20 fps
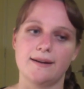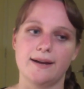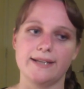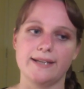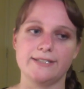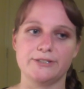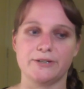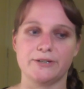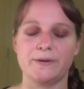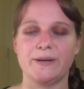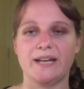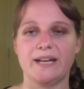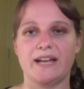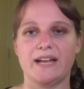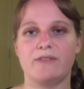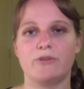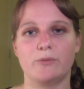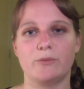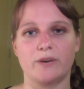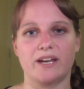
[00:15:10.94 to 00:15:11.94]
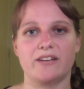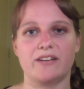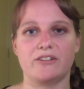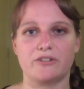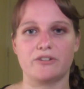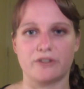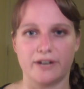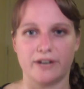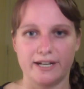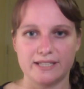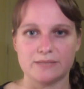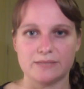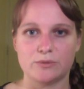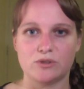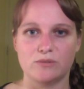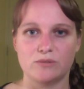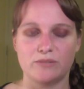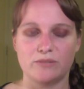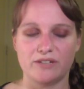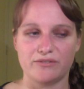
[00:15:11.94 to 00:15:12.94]
don't have a way to
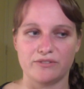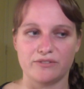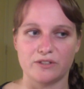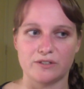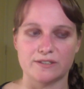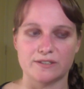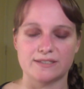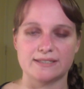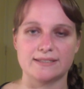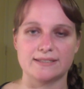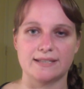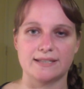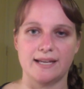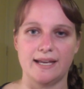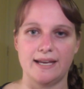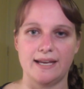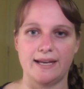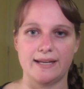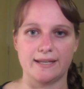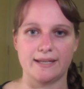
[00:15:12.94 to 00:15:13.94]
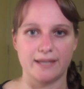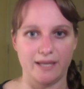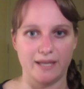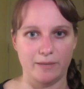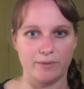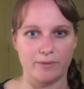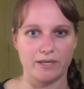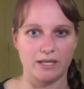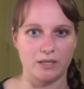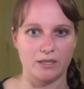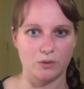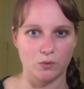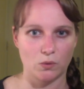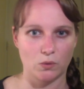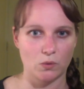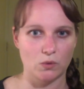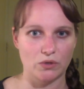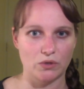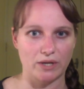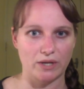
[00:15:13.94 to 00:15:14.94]
transport my floss and keep it in
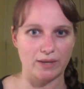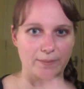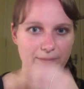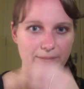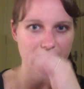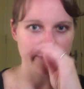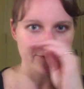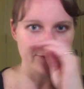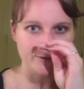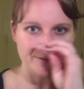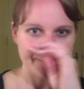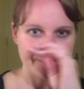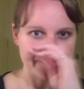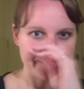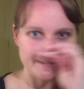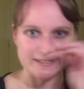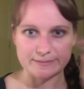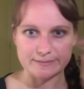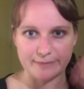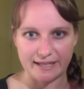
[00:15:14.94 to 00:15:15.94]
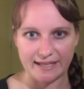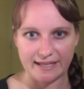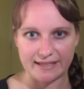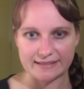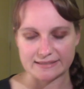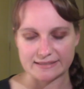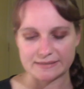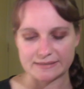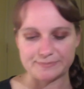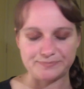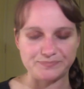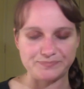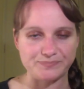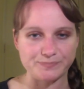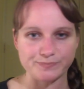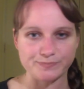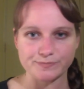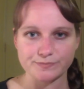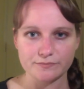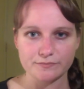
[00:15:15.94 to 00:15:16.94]
order. I've got the floss bags,
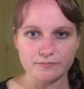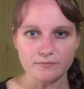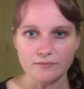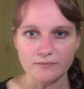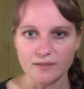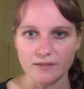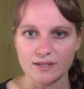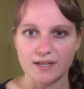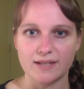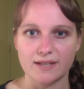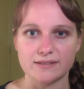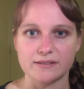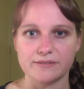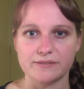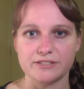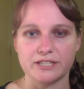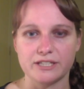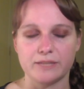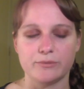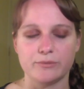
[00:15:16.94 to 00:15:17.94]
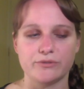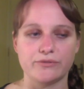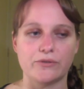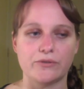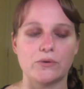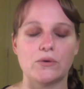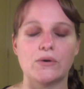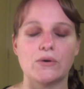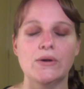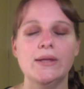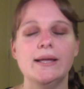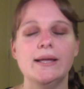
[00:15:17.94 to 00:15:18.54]
as I've shared before.